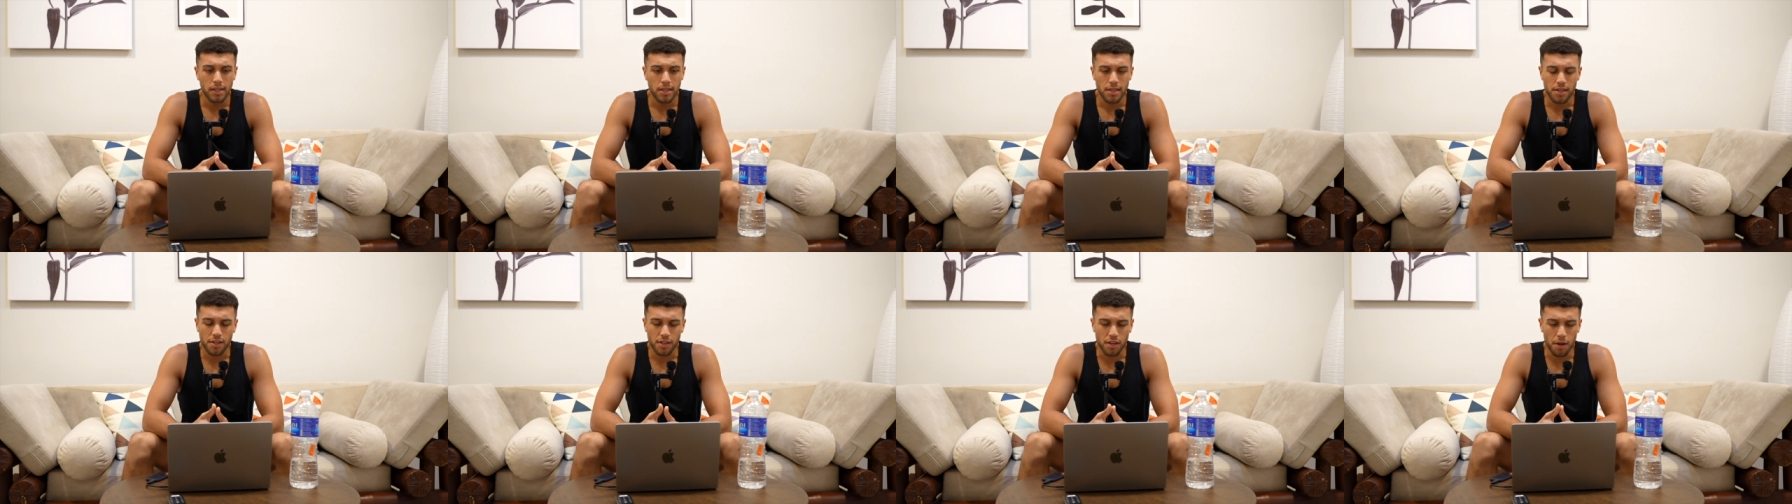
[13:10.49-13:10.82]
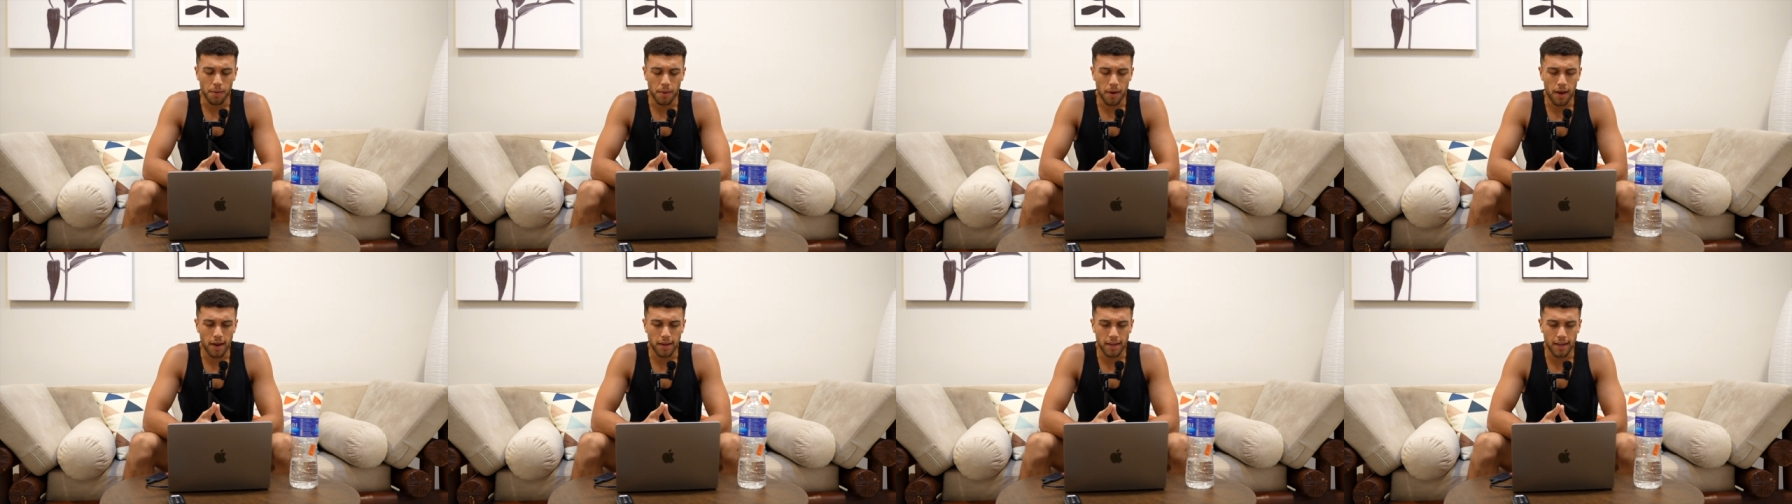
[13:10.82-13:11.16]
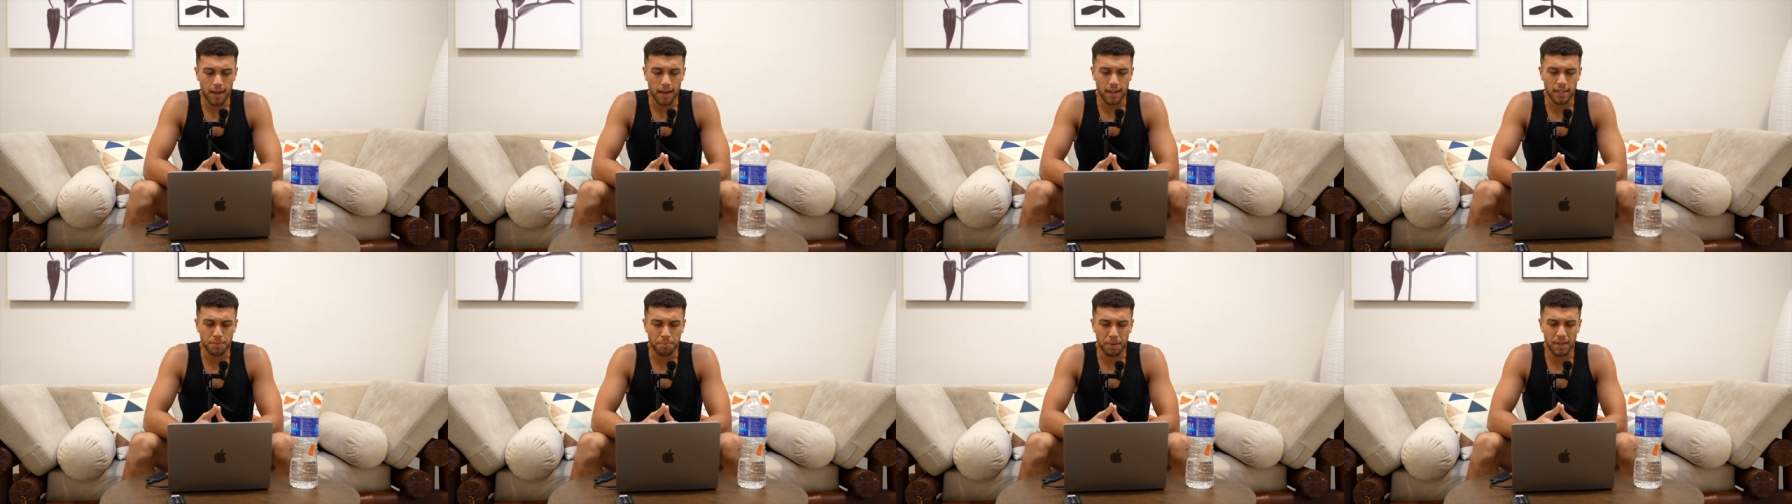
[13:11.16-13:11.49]
So uh, yeah,
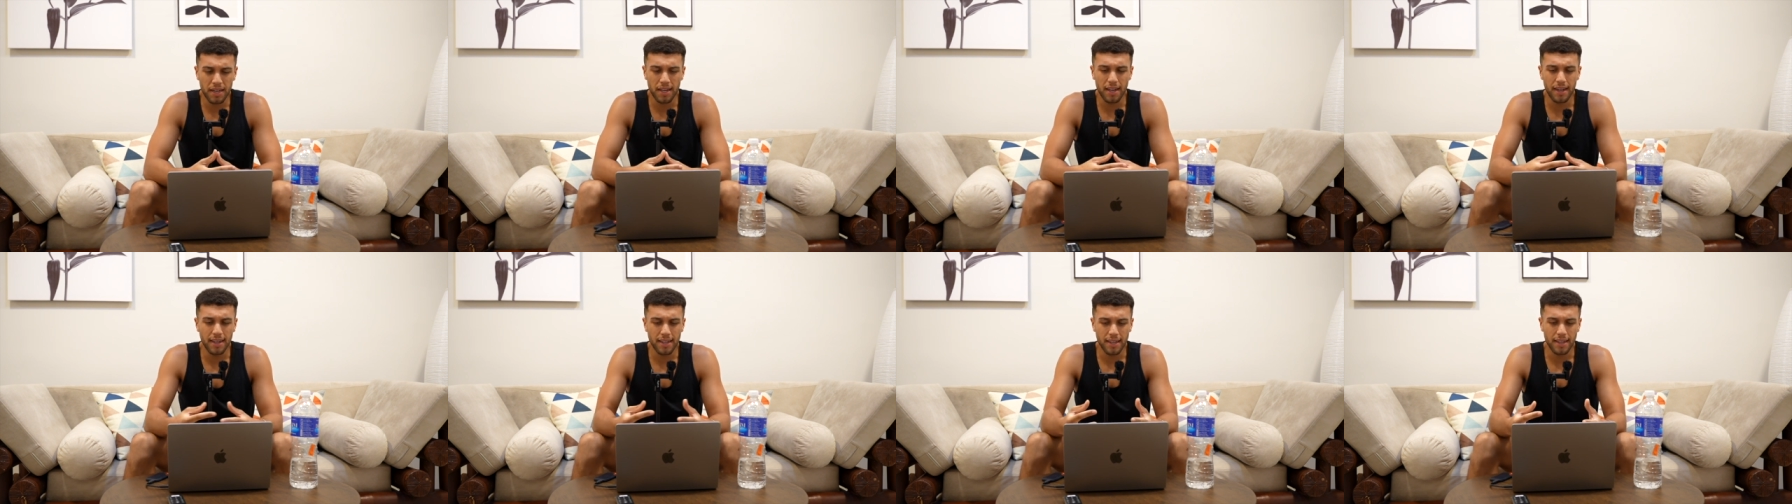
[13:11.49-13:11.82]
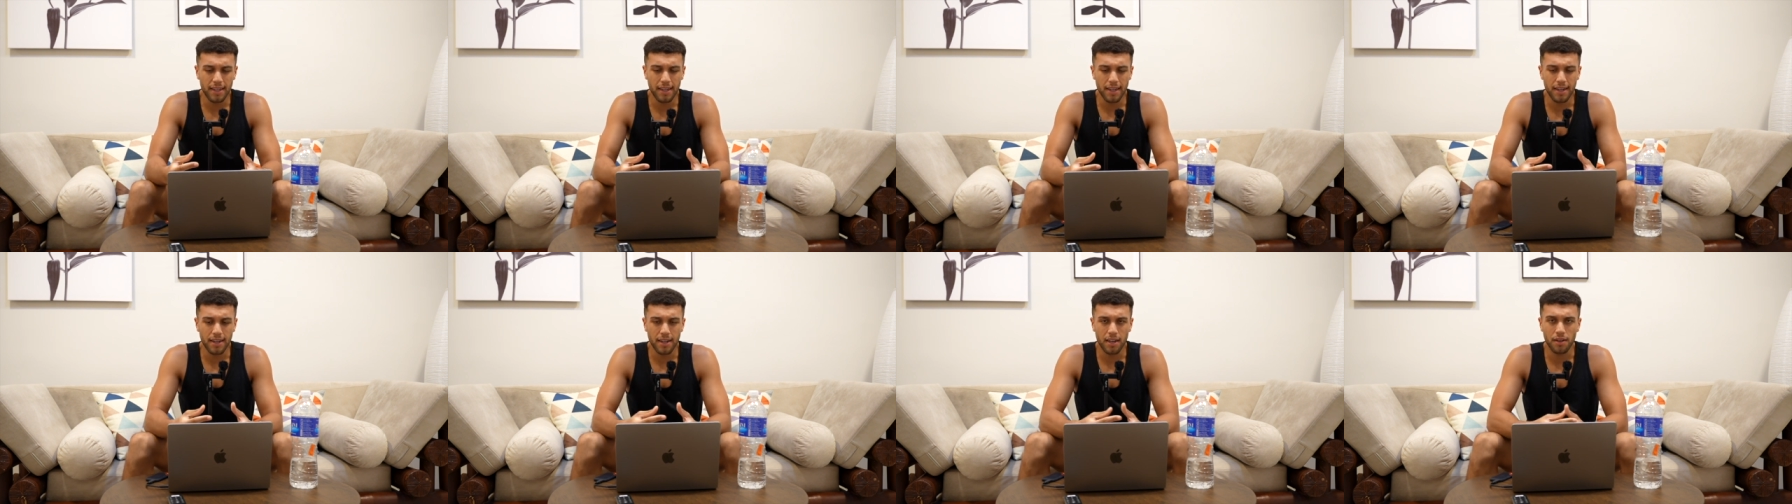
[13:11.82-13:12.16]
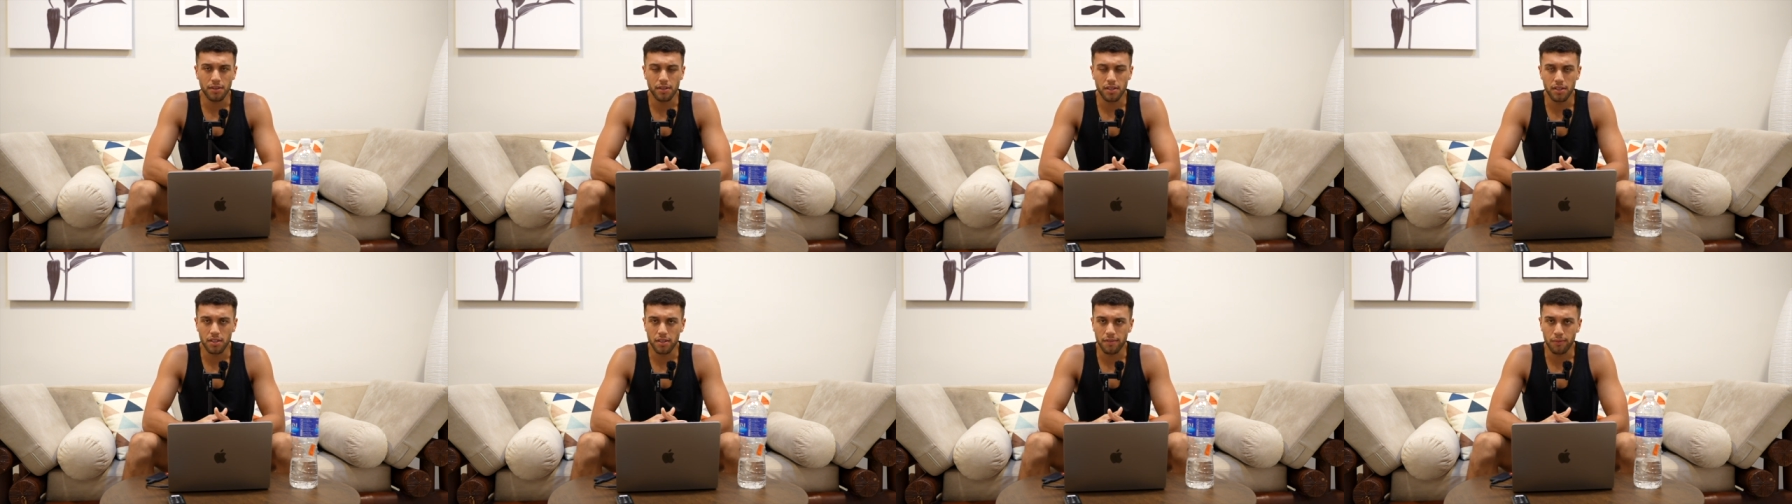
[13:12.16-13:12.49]
it's been nearly a year now
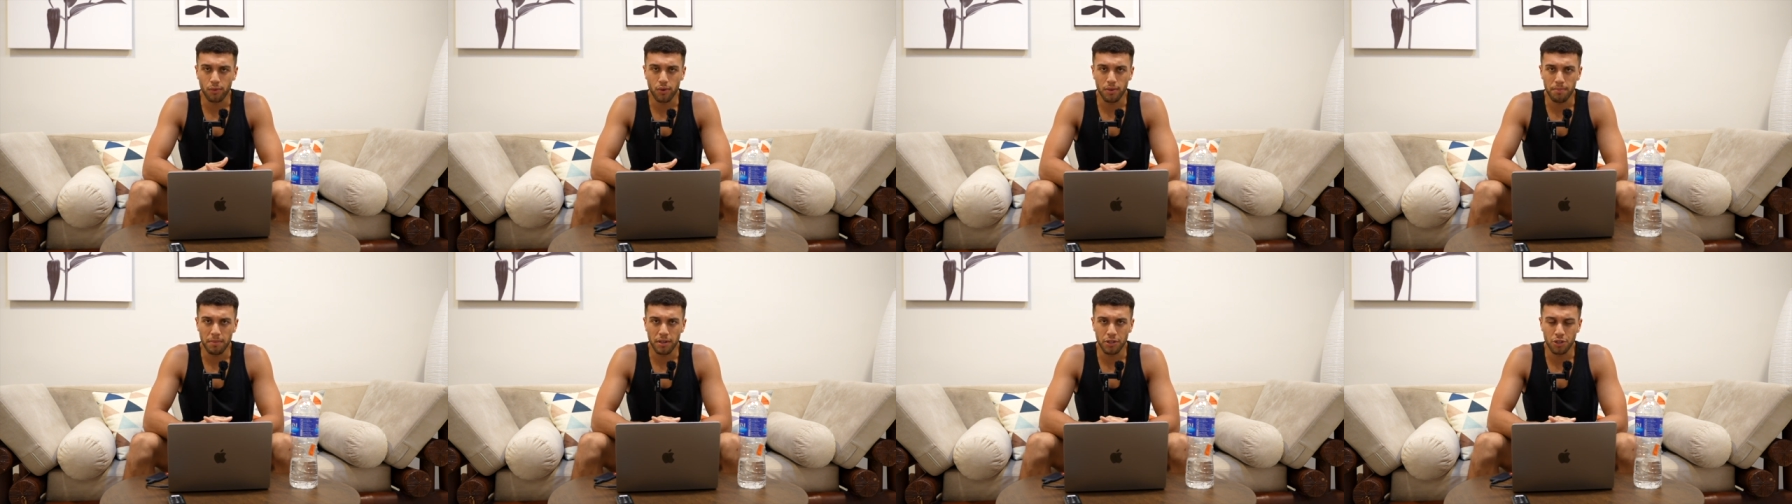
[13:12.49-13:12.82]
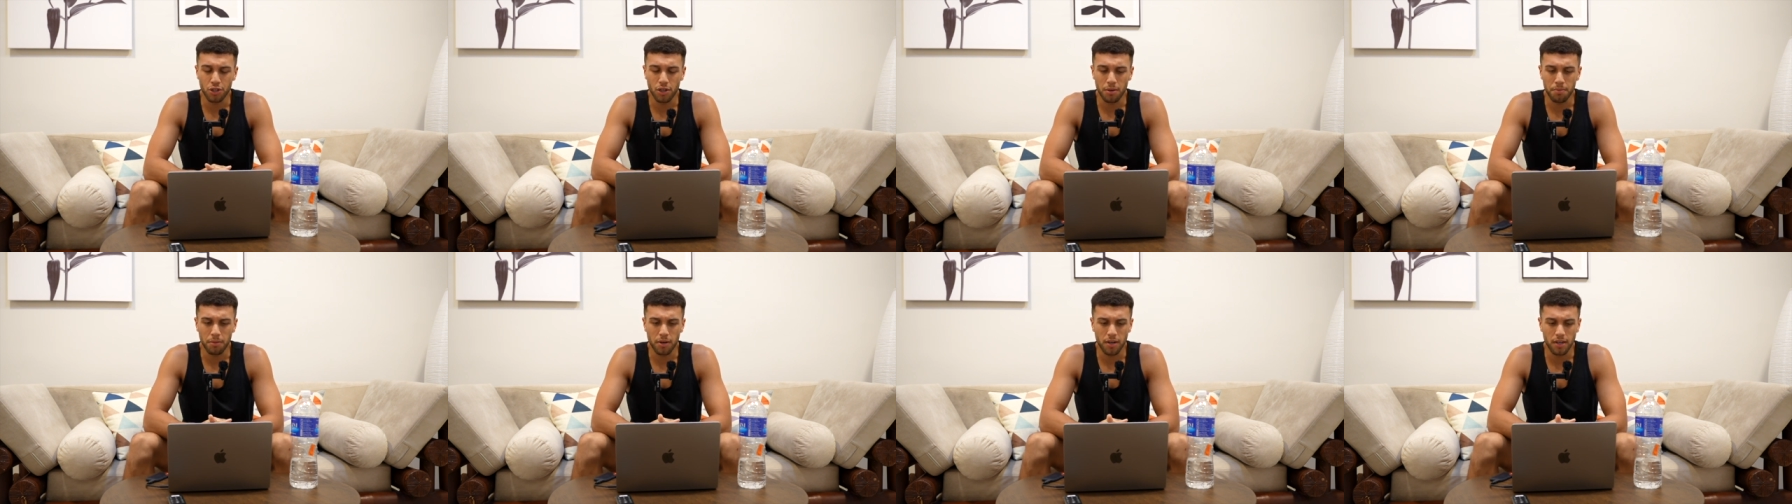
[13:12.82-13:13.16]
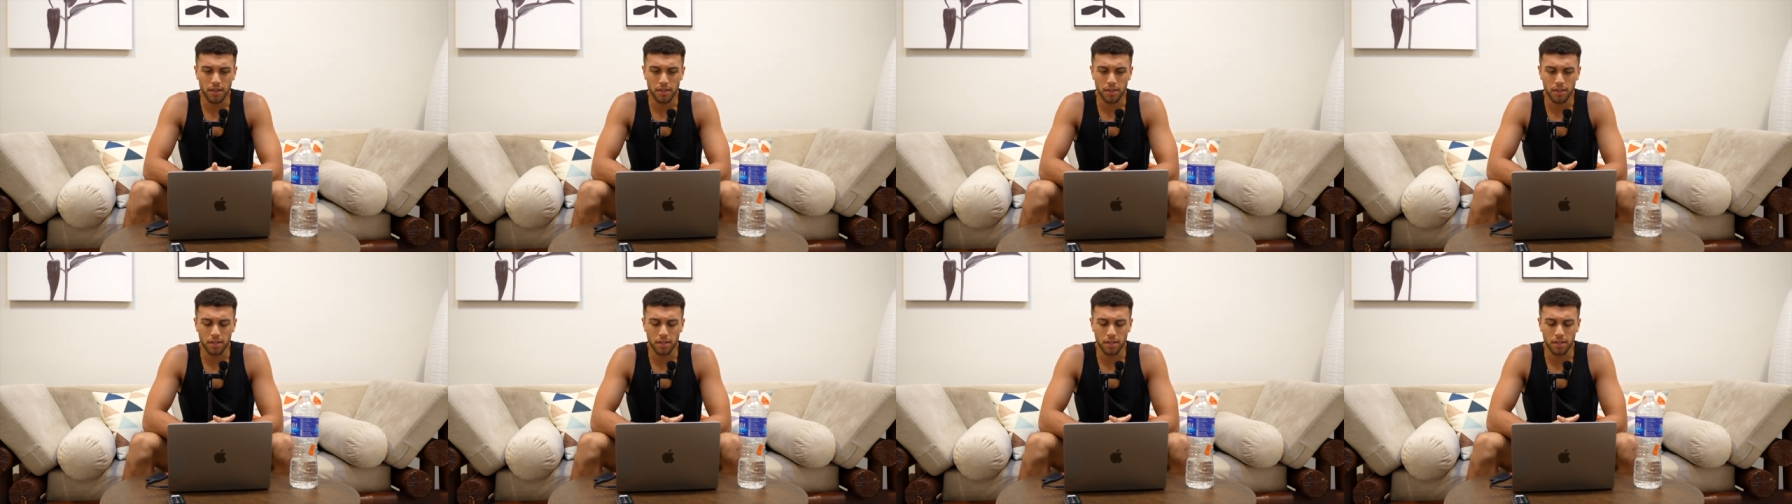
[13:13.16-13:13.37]
since I've quit my job, guys.